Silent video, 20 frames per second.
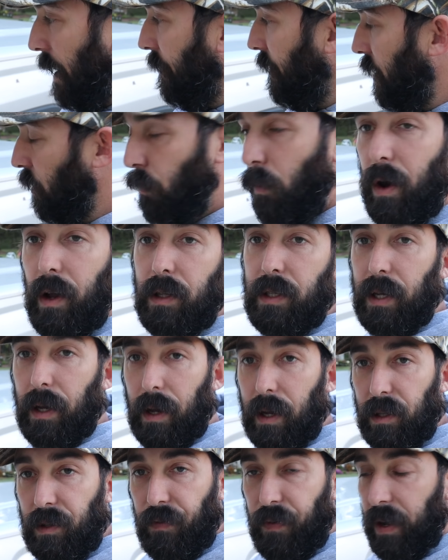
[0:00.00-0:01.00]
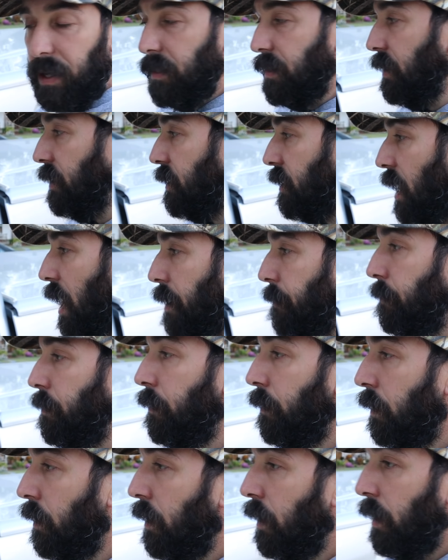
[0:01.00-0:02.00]
And then once it gets fixed this time,
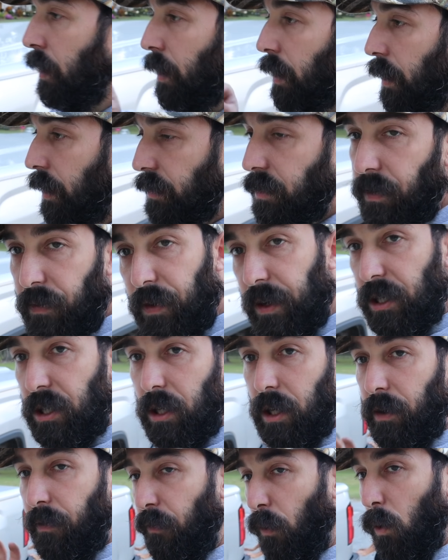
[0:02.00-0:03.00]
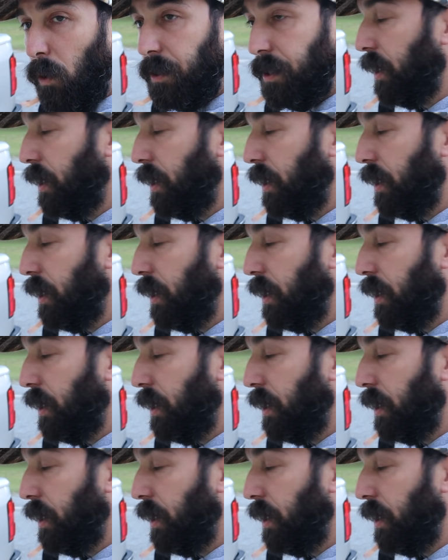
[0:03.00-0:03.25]
it is officially for